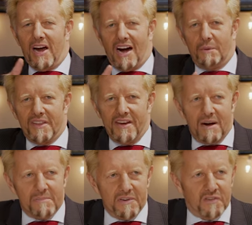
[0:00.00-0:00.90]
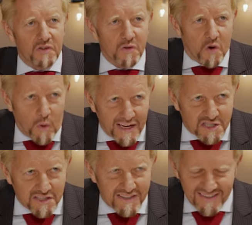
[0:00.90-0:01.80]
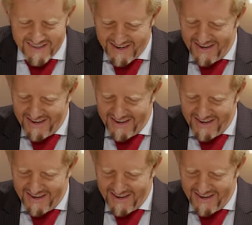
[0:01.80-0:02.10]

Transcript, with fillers: are with the number two question.